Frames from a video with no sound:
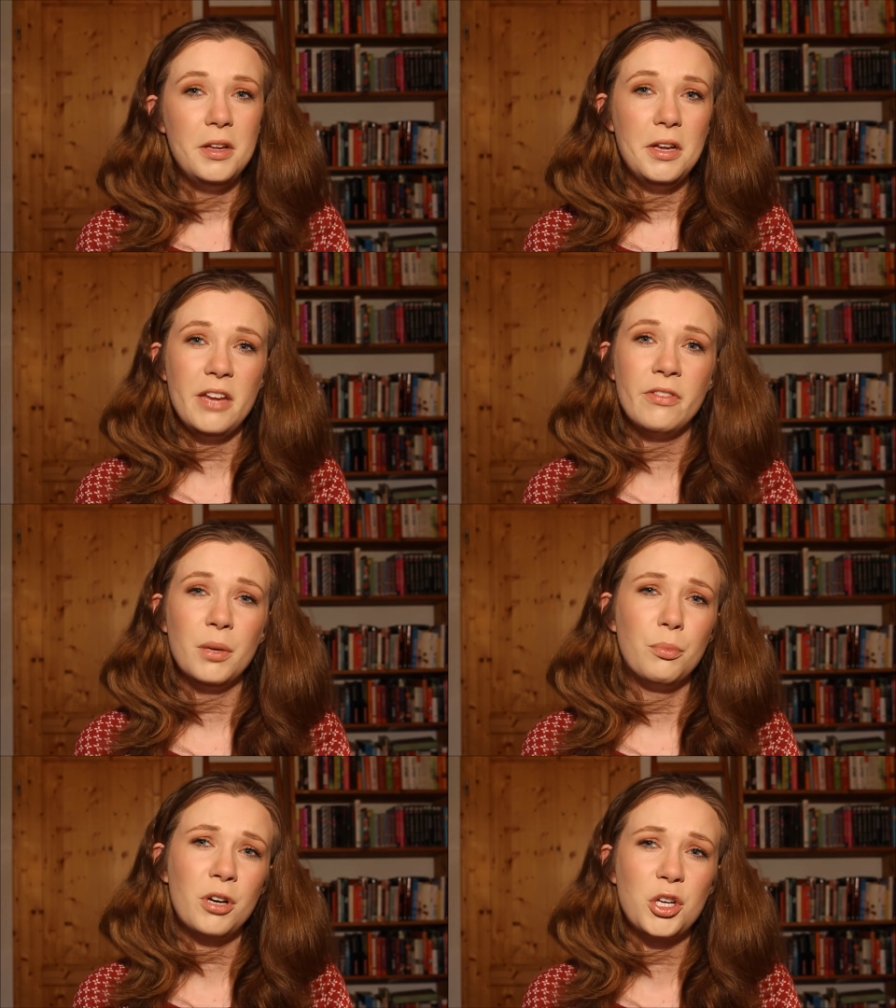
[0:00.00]
even a
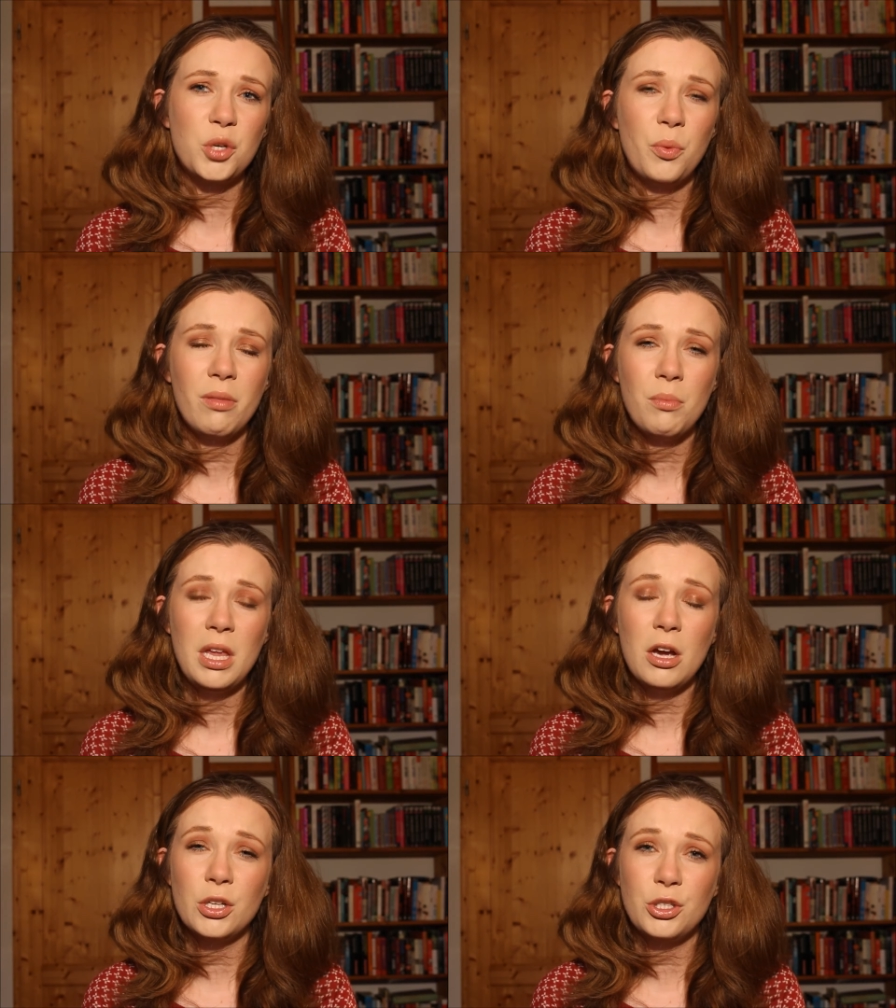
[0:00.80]
brush with me
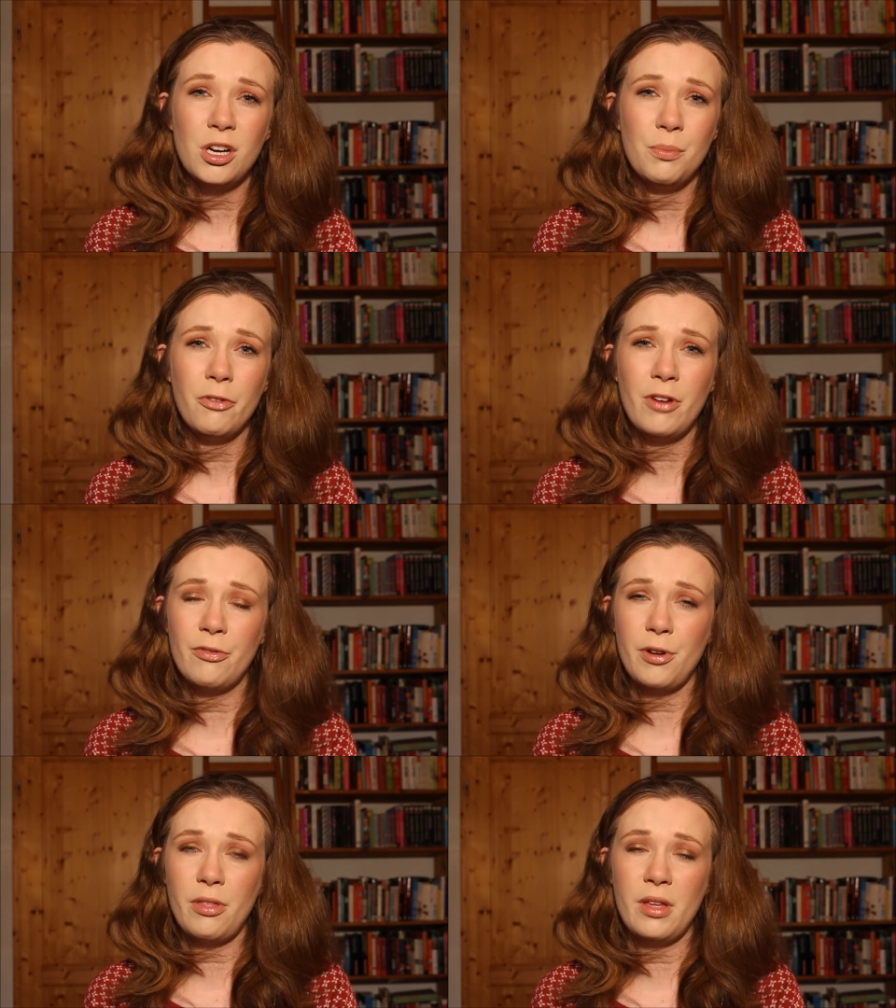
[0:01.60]
on top of
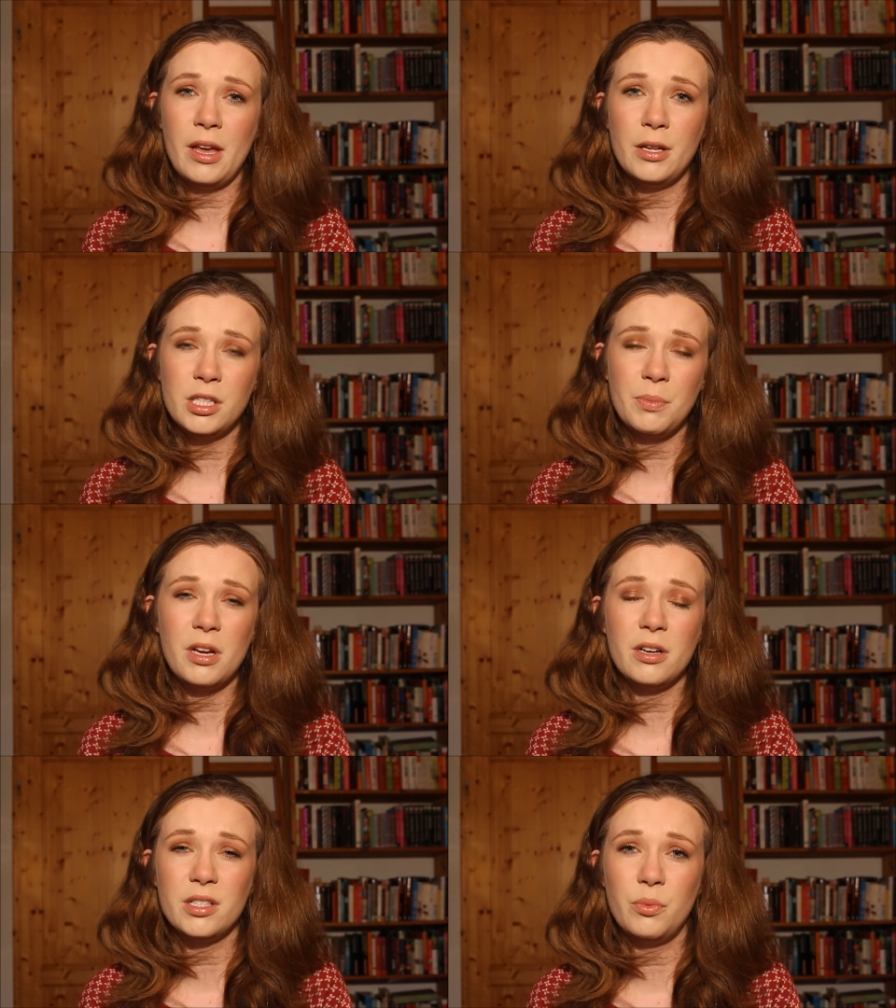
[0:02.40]
everything else,
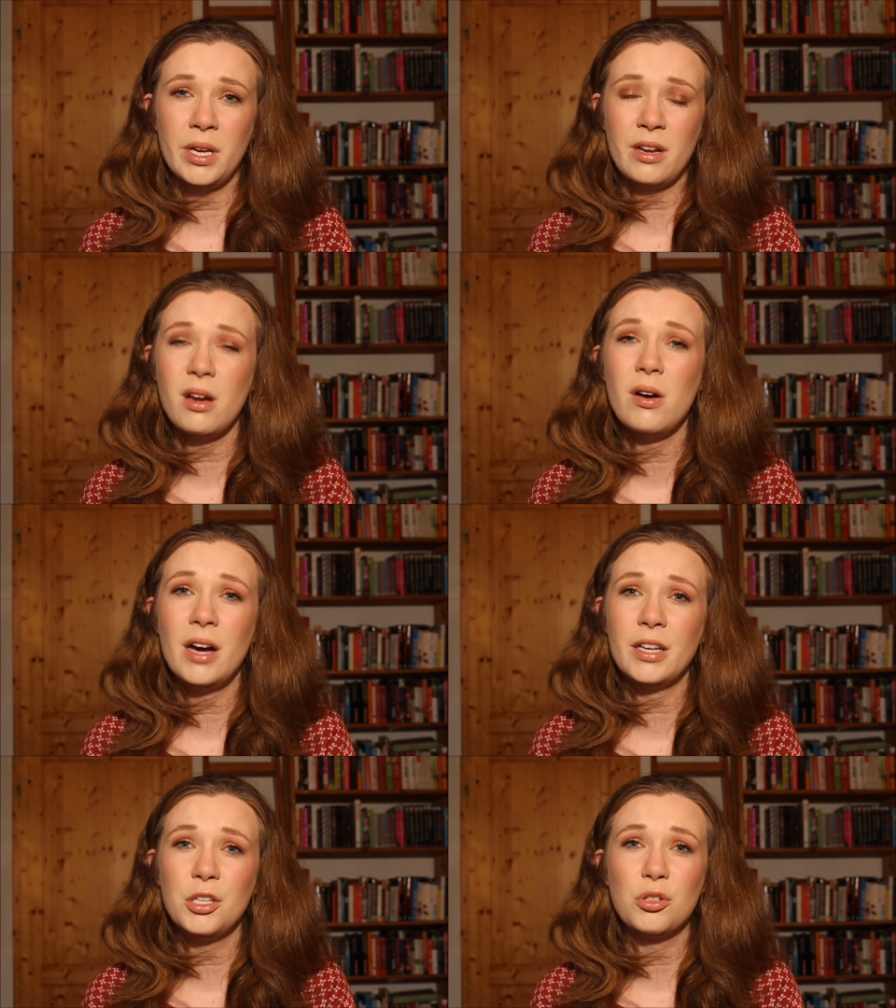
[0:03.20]
because when I go out
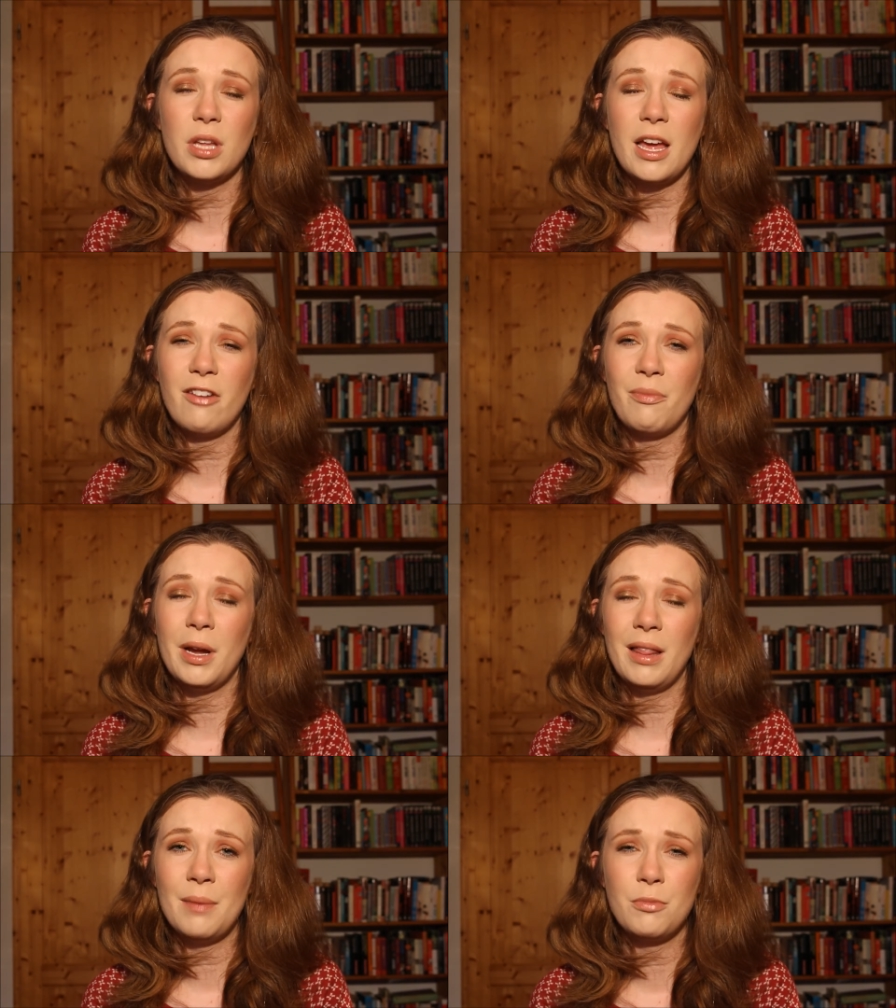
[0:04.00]
I usually have my
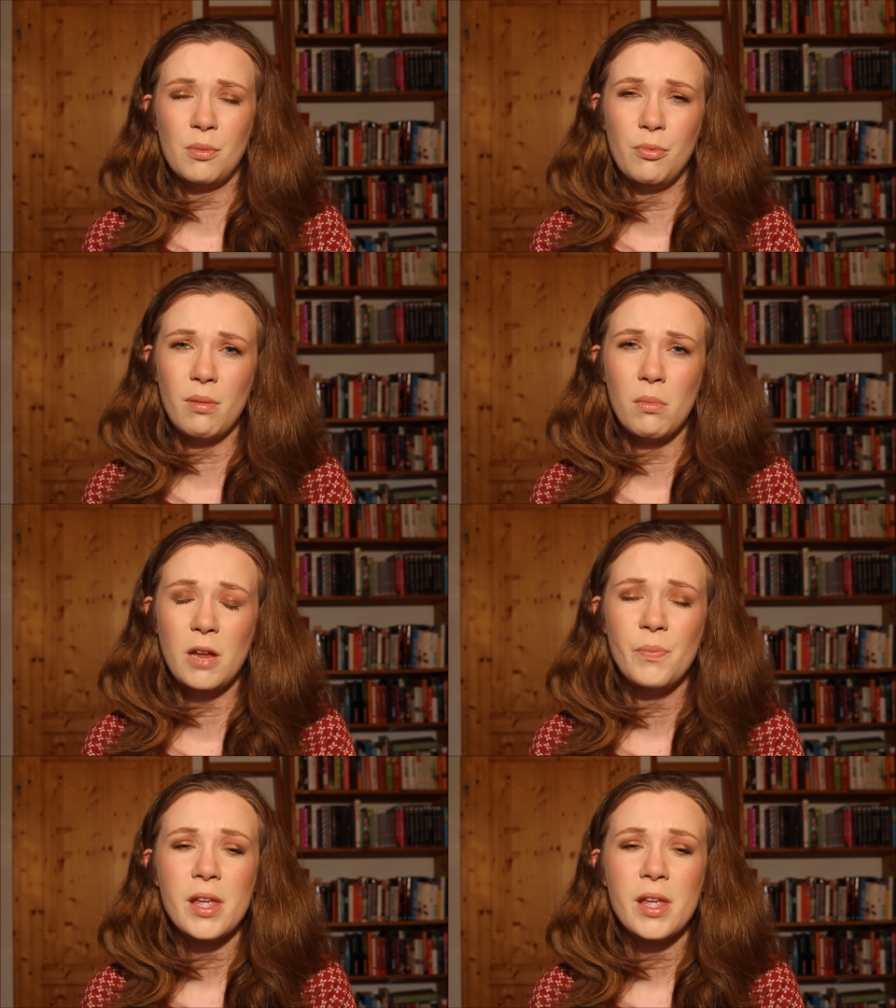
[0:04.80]
laptop with me